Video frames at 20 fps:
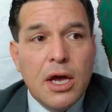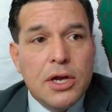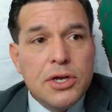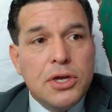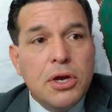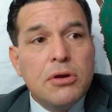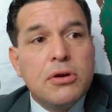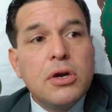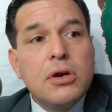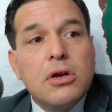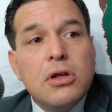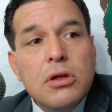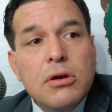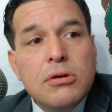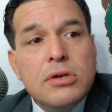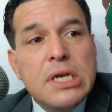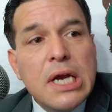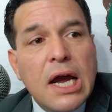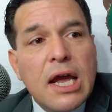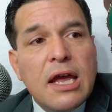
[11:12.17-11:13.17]
To
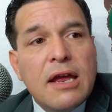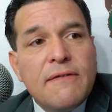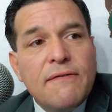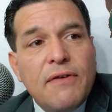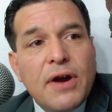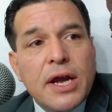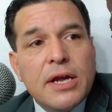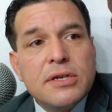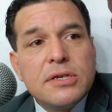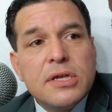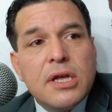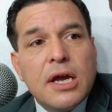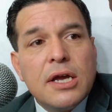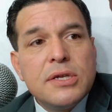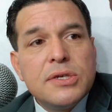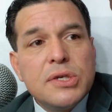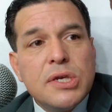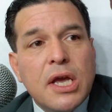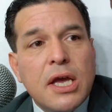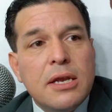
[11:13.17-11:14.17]
conclude, Dianne
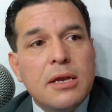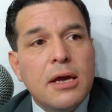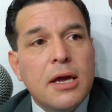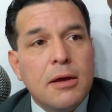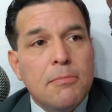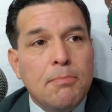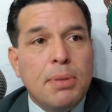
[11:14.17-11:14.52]
Feinstein said,